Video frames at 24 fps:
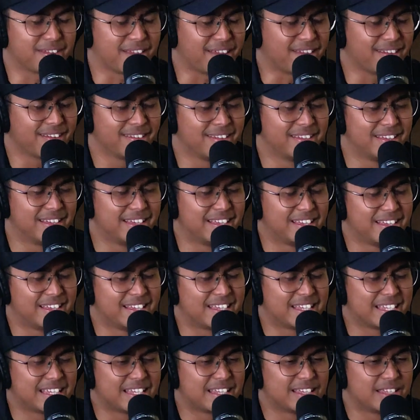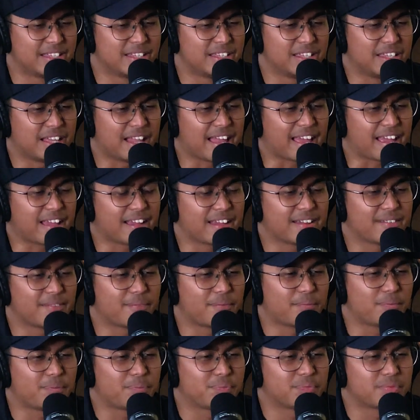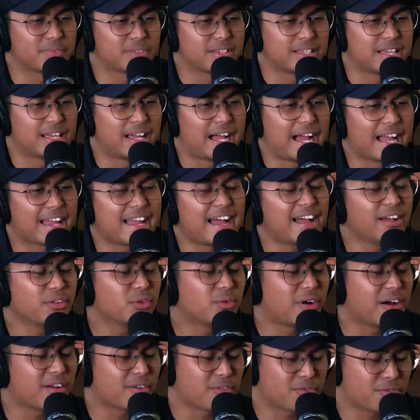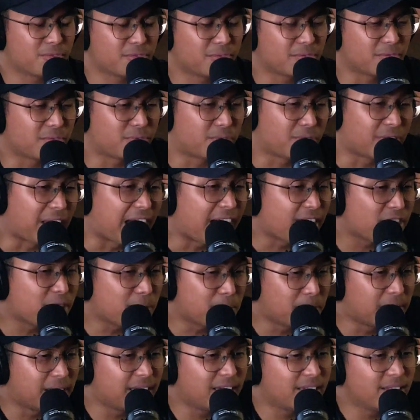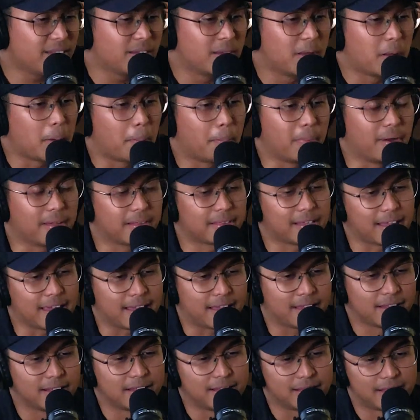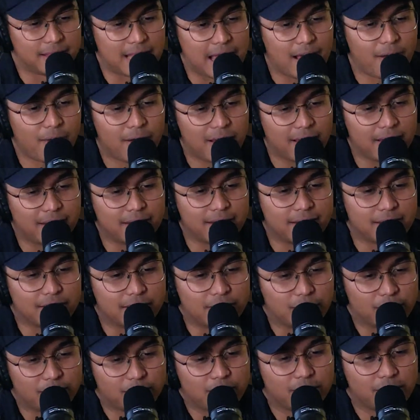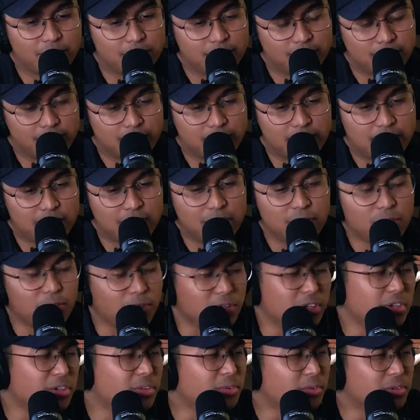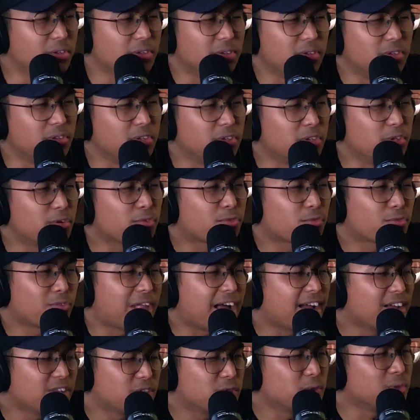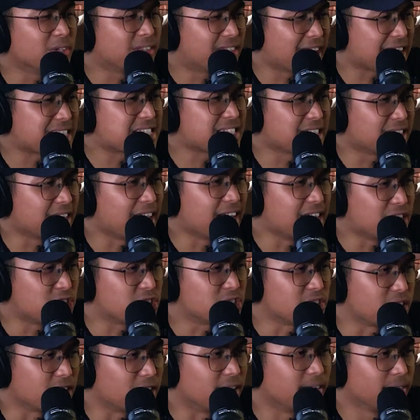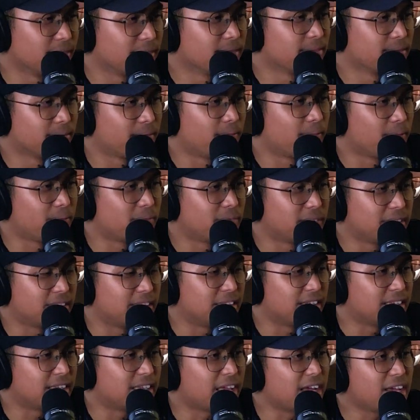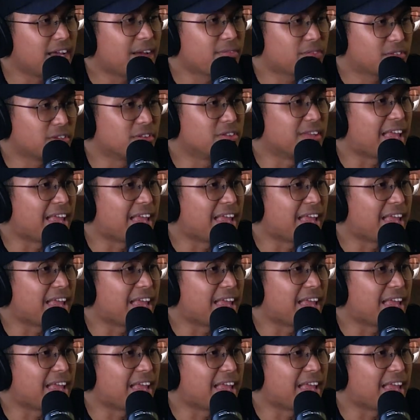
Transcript: Like I kind of know how to fly the plane, but like now you're flying to a destination. Yeah. Now you have to